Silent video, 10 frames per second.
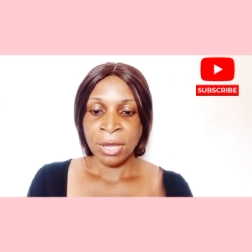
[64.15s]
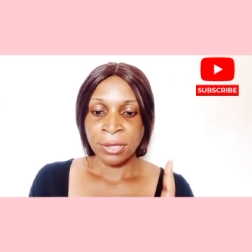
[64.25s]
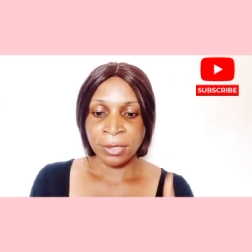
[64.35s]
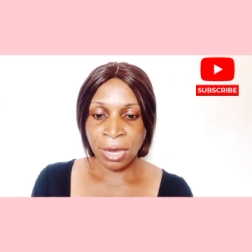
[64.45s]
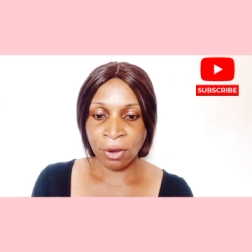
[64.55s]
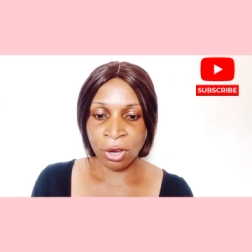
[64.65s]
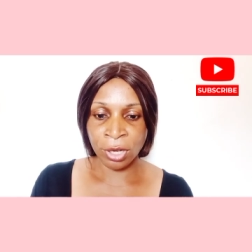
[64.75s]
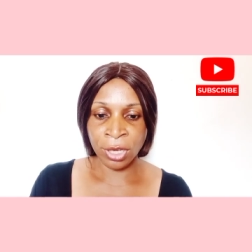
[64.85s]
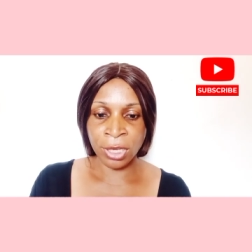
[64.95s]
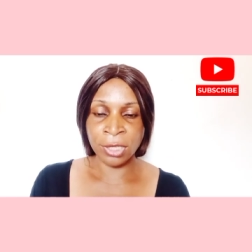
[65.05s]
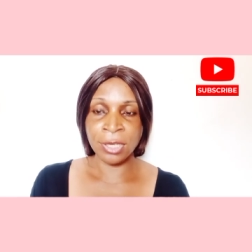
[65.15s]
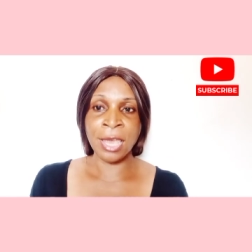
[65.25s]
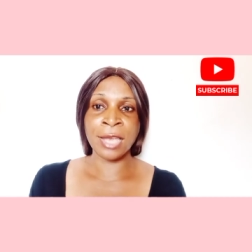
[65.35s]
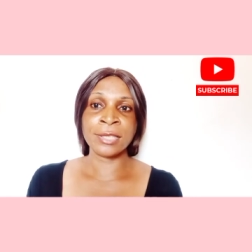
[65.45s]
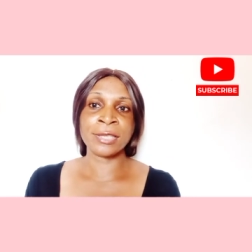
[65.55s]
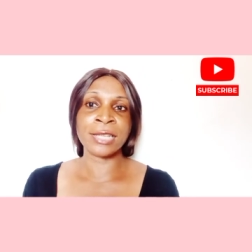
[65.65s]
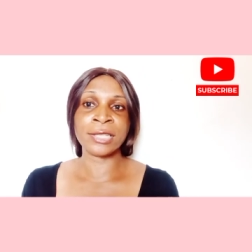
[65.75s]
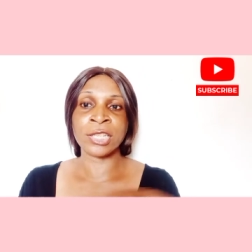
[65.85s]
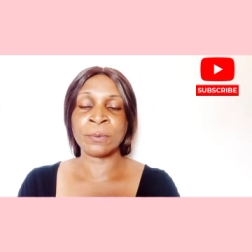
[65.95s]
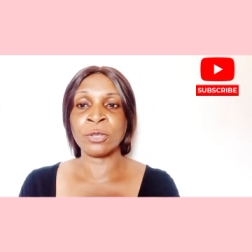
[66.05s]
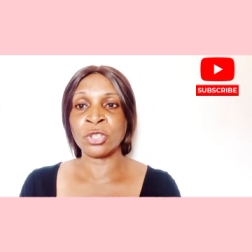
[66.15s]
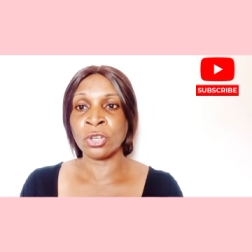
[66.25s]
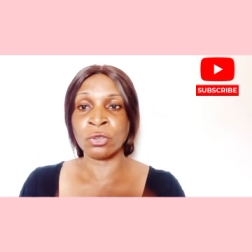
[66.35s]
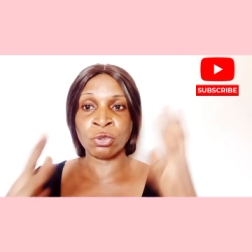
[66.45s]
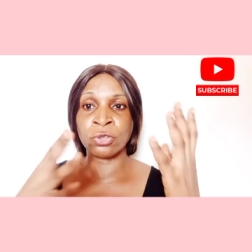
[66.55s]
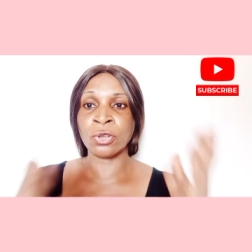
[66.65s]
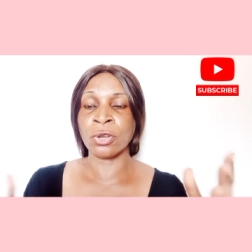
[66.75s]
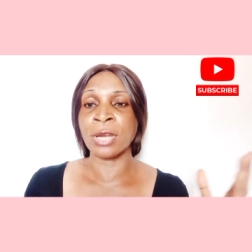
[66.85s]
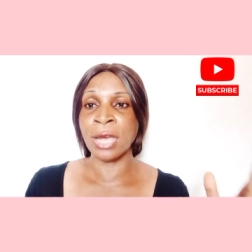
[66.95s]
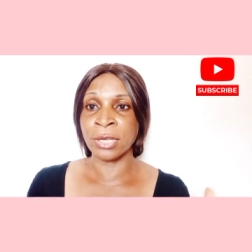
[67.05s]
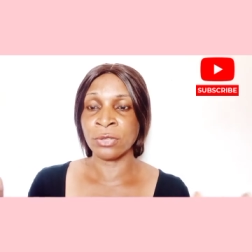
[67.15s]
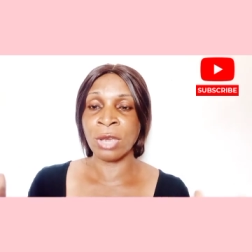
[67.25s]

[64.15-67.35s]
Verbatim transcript: Secondly, is excess exposure to sunlight.